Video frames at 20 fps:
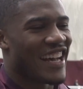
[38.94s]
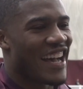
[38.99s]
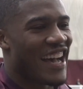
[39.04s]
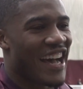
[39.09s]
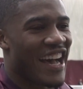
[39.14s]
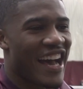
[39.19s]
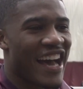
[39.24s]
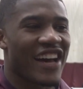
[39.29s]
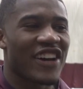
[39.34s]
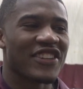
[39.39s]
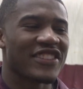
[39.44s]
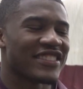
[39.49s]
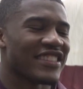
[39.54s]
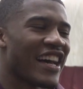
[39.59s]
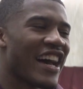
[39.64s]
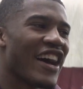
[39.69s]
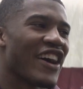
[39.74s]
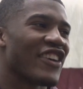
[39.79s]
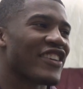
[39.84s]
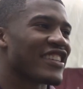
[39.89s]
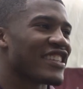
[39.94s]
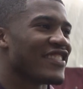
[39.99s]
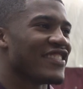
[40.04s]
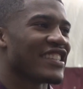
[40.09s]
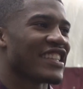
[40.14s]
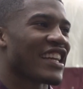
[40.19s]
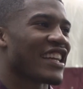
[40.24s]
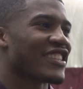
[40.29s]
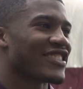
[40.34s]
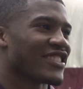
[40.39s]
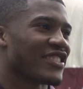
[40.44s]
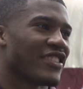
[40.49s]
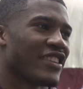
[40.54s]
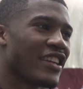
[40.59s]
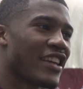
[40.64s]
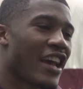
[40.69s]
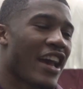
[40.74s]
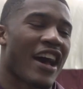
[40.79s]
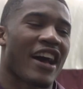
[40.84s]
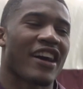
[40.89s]
I don't even think it's going
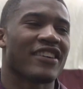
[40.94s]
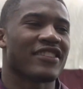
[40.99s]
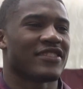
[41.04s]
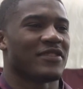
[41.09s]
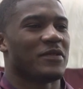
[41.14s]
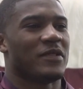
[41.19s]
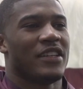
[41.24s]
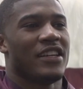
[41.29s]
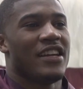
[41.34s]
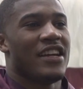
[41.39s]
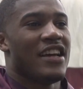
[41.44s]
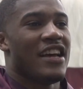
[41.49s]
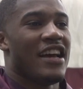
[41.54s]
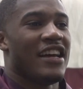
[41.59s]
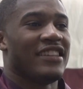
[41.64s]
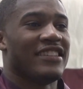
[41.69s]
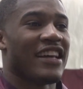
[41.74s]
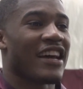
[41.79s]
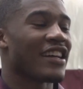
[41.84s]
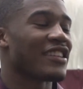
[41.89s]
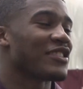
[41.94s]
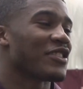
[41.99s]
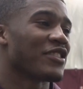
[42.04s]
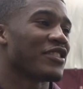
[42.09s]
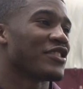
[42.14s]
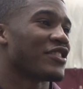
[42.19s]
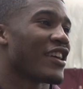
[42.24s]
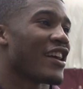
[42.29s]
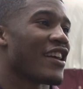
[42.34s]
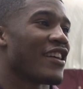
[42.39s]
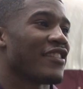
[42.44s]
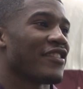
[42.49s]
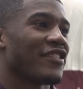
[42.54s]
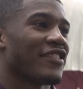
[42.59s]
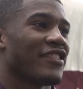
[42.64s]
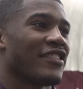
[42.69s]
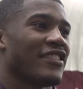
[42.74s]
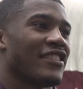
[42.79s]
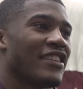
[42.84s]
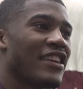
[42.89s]
to hit. Not until the draft.
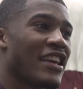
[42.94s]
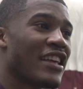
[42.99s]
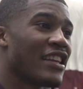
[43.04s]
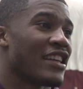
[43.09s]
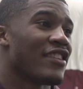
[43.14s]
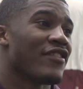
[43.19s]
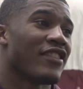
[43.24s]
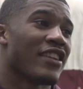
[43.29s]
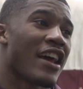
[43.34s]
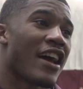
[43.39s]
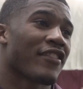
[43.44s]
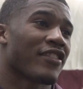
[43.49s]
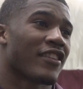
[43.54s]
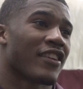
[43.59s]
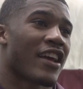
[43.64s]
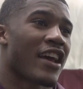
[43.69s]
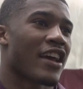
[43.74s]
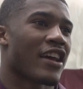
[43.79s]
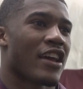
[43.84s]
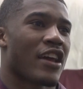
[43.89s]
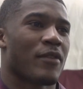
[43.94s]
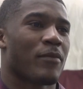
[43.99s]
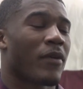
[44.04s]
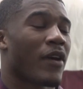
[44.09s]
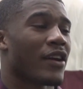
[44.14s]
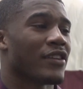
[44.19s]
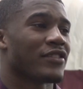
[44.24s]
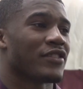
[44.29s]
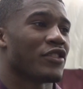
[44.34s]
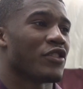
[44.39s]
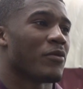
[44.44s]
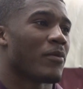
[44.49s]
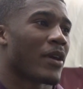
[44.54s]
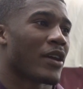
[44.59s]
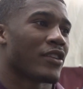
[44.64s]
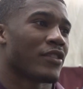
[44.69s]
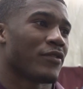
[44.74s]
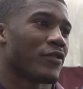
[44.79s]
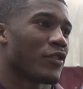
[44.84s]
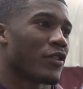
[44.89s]
And even after that, it probably still
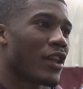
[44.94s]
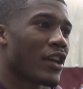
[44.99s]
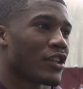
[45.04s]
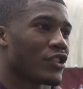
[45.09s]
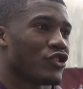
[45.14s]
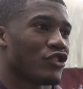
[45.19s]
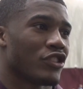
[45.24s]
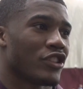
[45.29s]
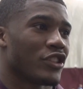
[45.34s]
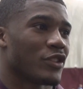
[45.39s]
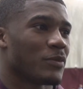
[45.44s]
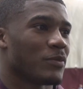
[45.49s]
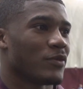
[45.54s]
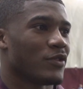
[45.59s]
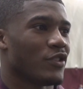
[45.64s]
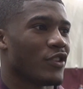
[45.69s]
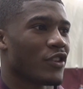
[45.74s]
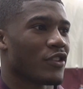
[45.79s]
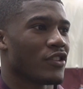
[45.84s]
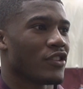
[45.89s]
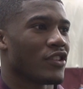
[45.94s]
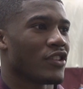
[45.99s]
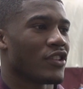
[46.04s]
might feel like a dream, you know.